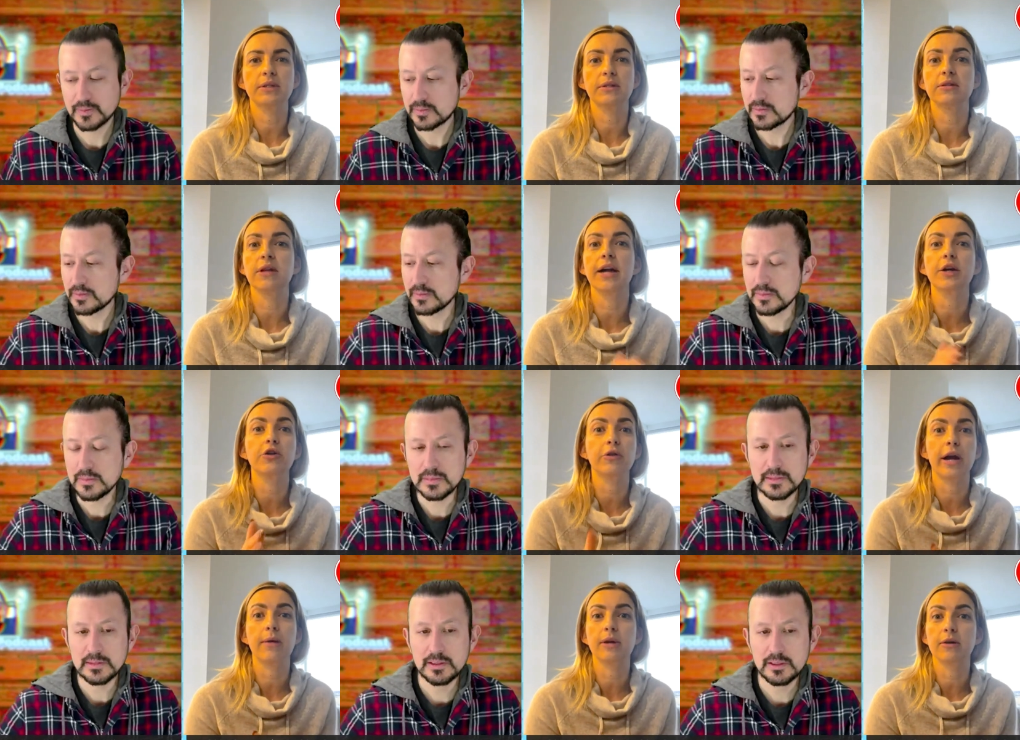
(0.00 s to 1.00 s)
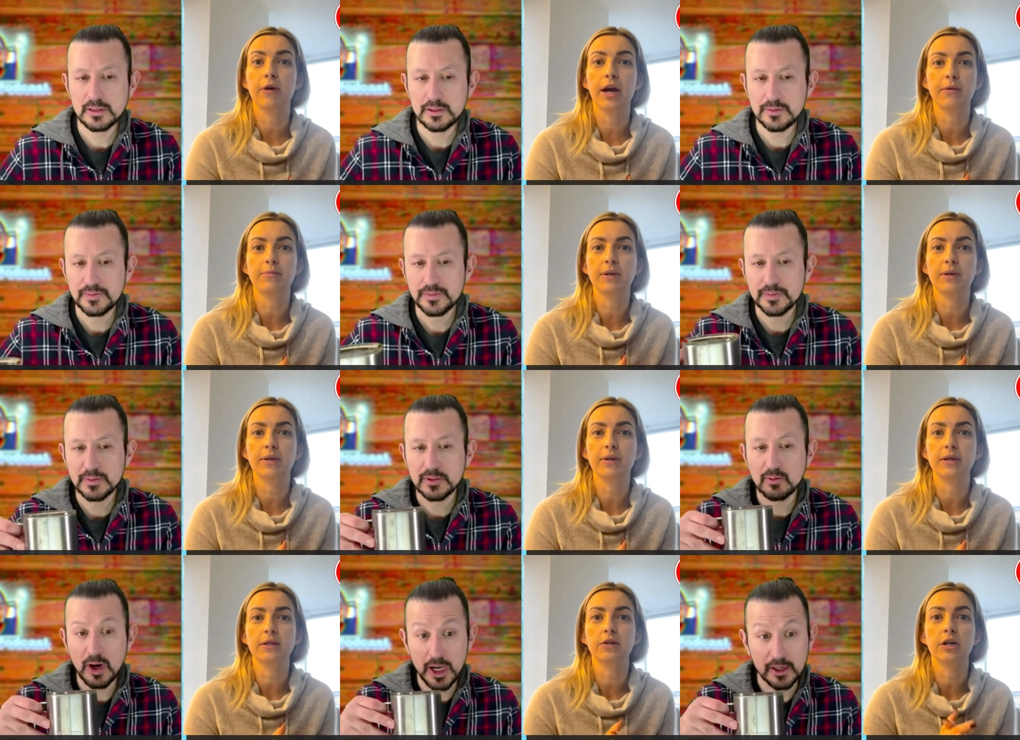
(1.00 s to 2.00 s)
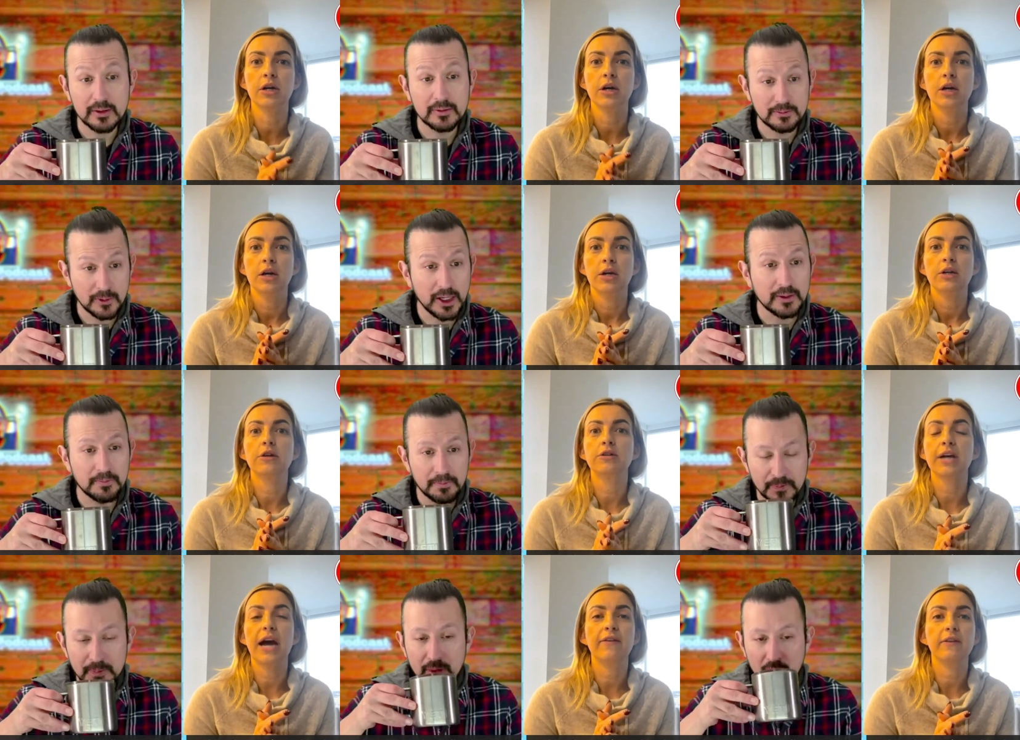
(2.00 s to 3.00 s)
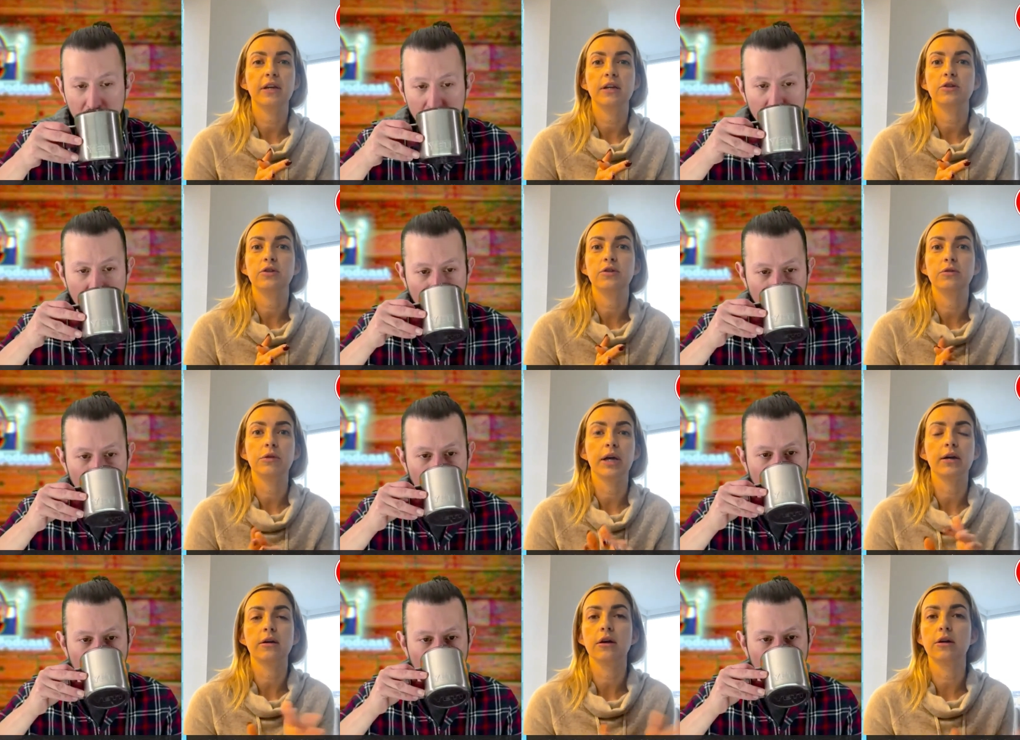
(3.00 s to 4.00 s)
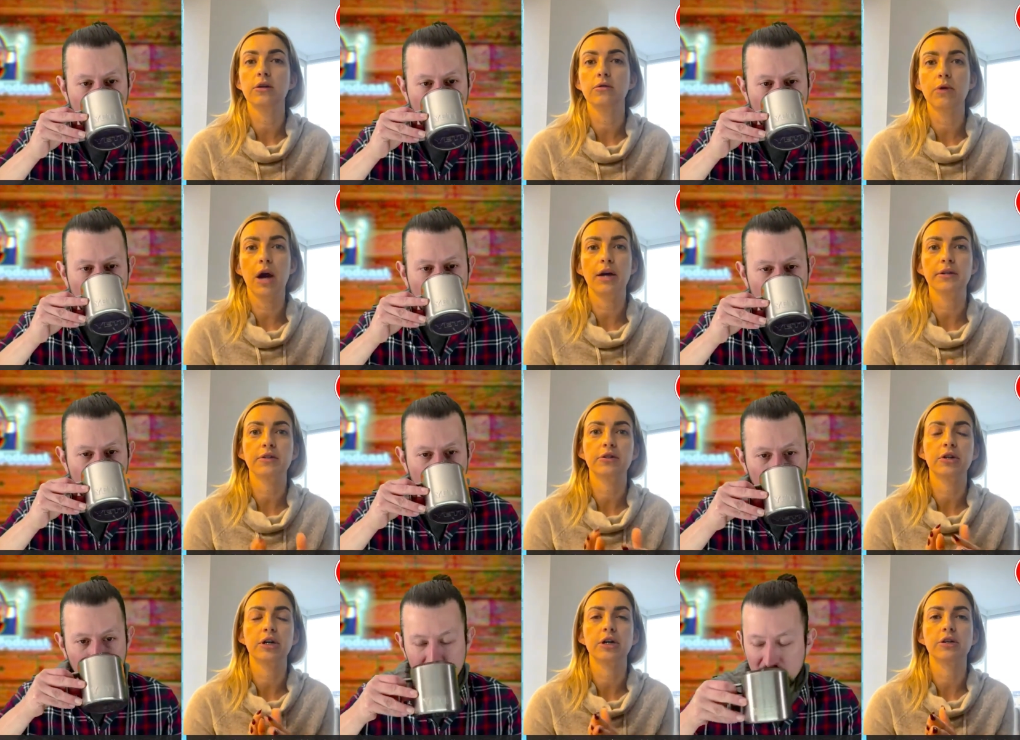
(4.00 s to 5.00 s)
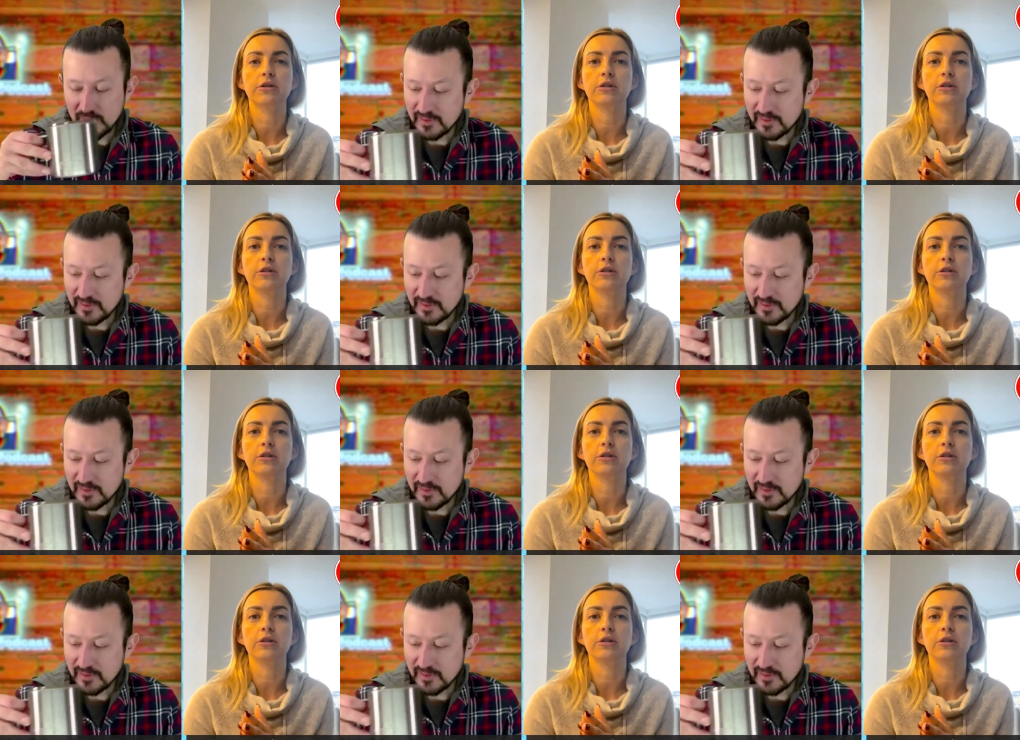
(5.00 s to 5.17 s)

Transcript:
Speaker 1: it's a lot of cramming, right? Because right. You're, right. You're diving into like a, a, new roster, and you're